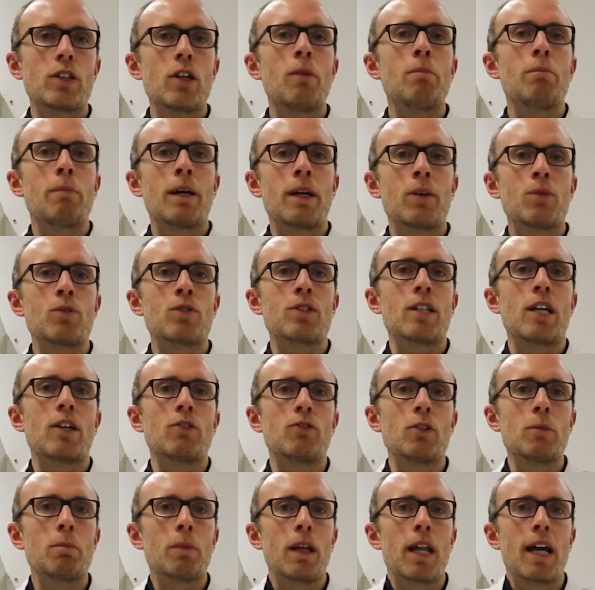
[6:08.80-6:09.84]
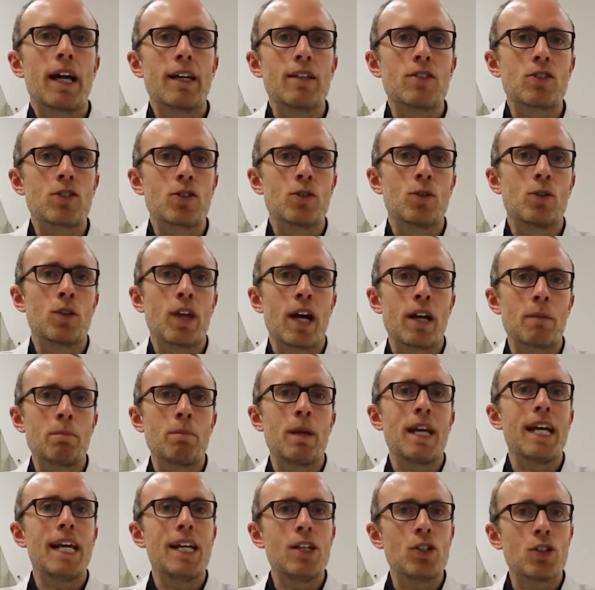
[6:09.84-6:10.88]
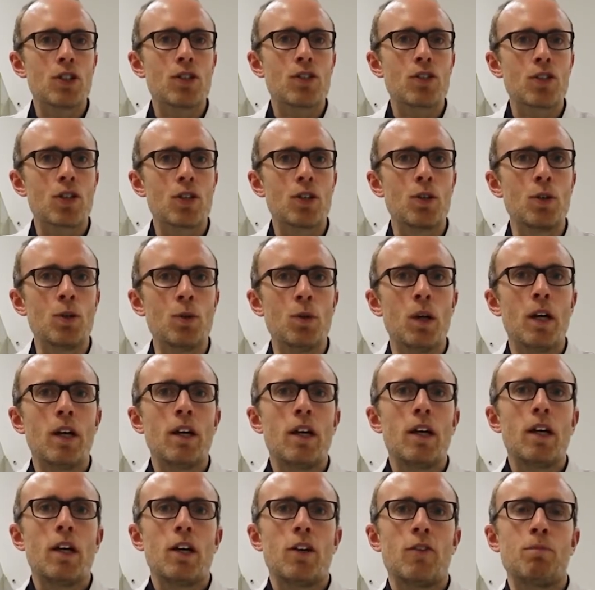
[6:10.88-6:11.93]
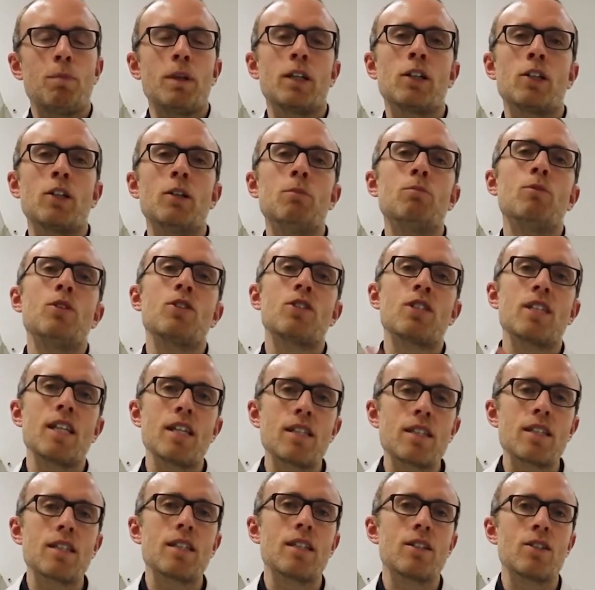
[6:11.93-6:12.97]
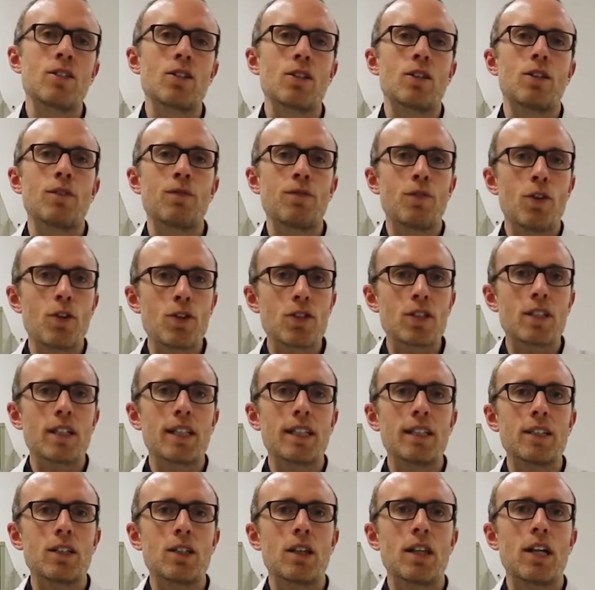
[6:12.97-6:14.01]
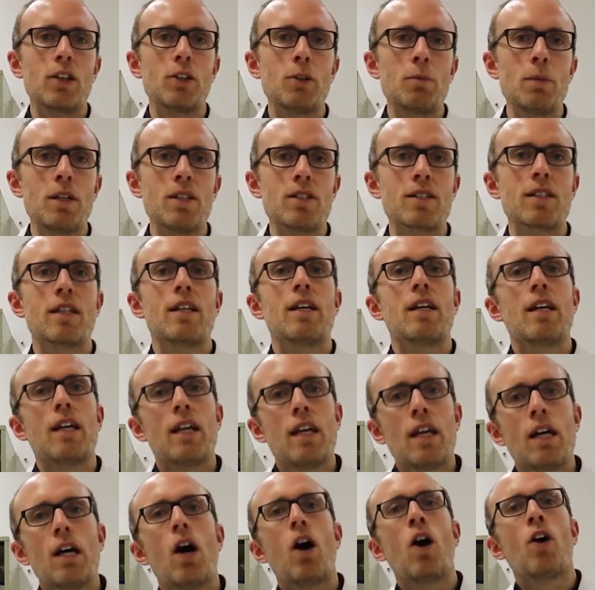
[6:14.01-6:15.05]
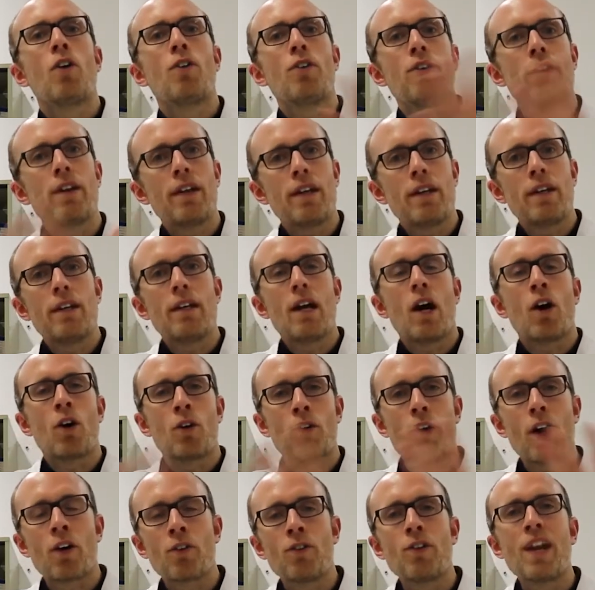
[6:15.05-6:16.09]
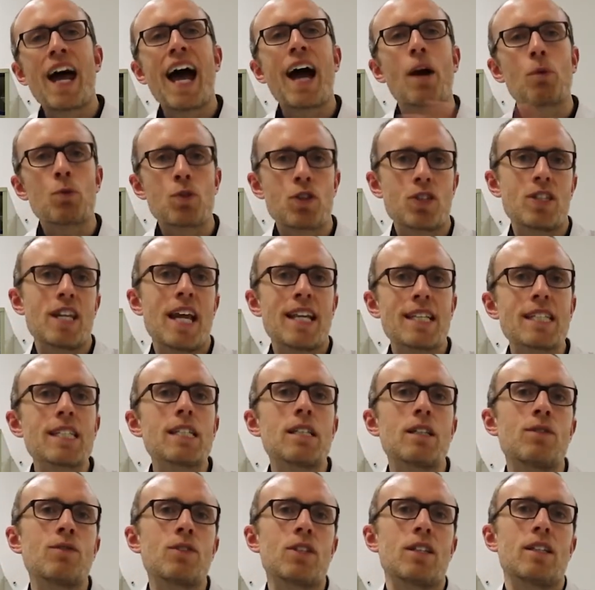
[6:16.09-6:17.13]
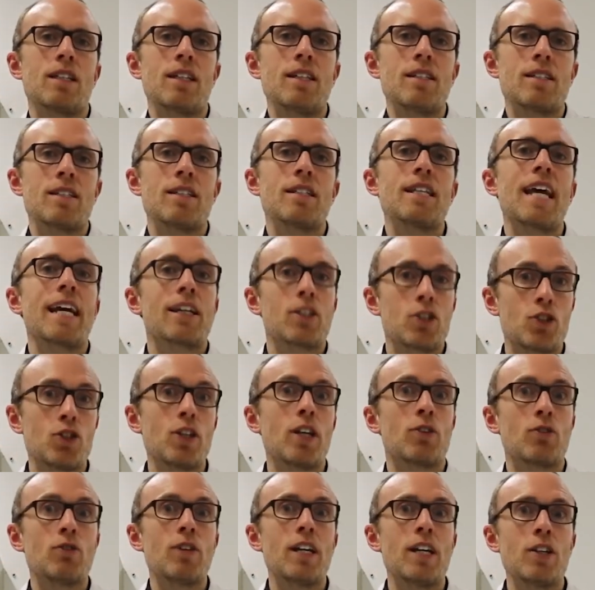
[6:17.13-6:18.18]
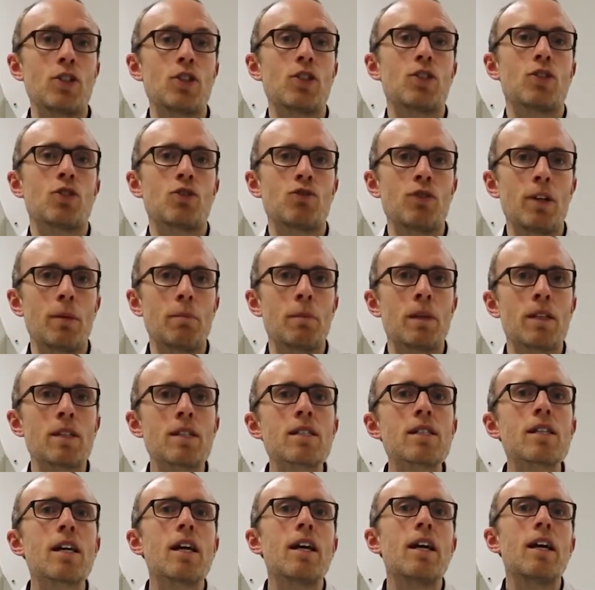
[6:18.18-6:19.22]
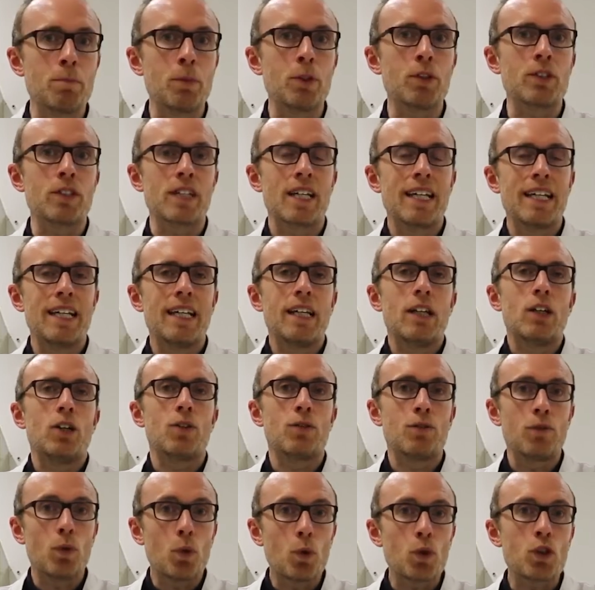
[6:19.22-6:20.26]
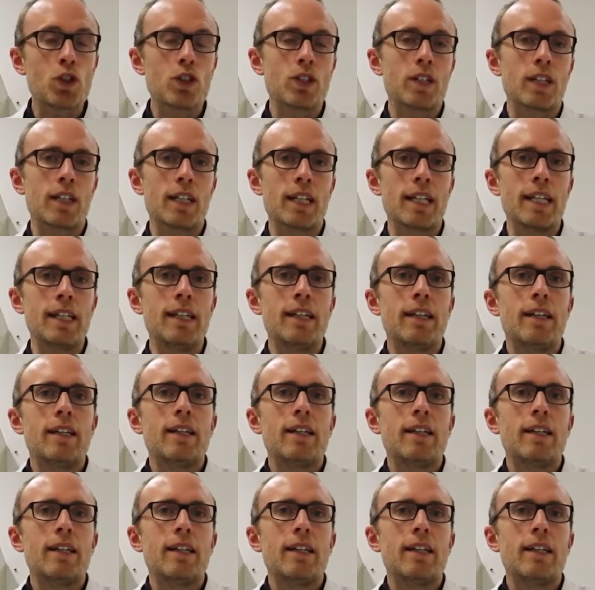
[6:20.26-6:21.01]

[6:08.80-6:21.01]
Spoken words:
compounds that are applied, so that patients who have become resistant to the first line therapies are now sensitive to these next generation treatments. But unfortunately,